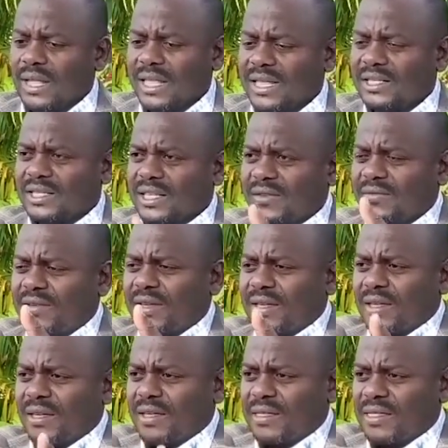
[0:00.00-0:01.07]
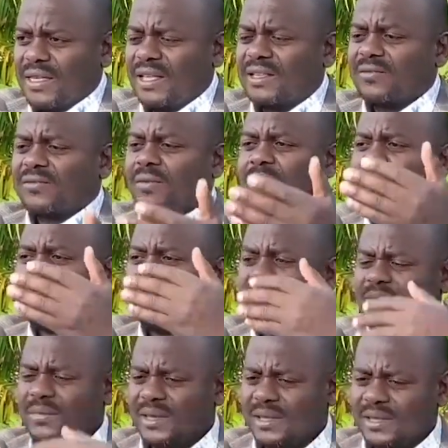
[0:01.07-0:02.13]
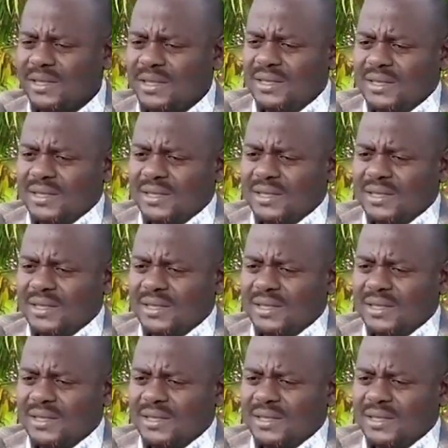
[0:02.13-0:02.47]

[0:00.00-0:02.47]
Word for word: receiving things from government